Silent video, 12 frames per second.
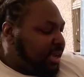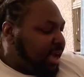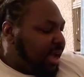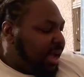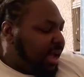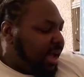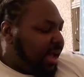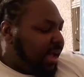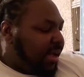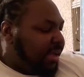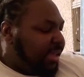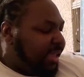
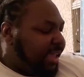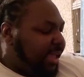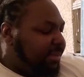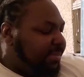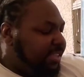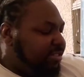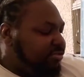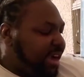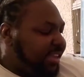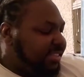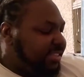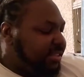AMD
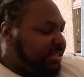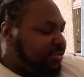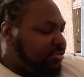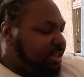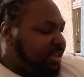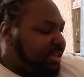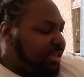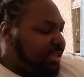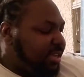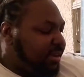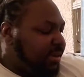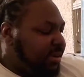Ryzen
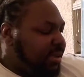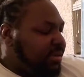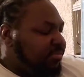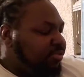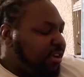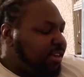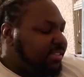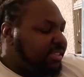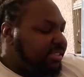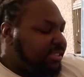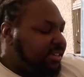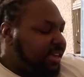3
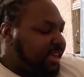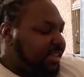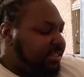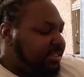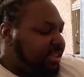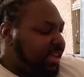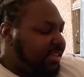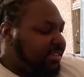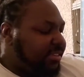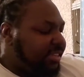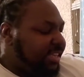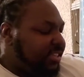processor and solid
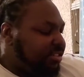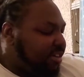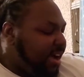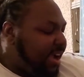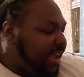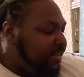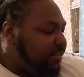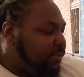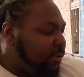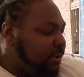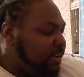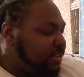state drive,
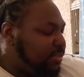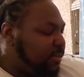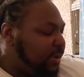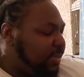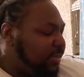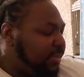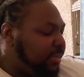works with